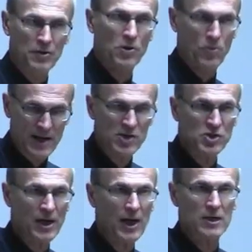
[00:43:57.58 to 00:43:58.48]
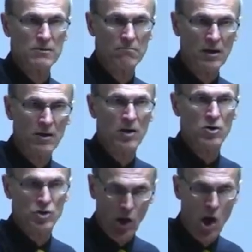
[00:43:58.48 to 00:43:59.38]
decree says.
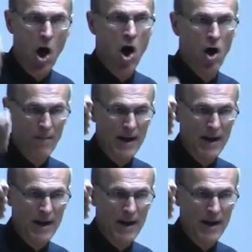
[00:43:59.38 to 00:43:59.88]
Here's a law made